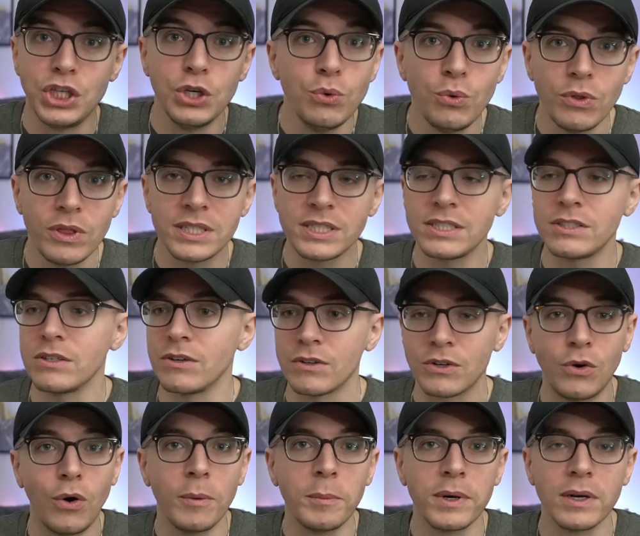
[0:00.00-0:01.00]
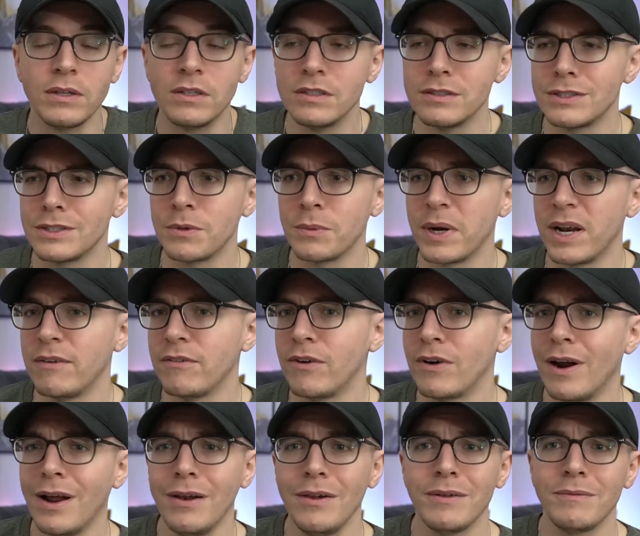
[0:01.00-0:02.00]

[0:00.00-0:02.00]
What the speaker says: youths or criminals or whatever.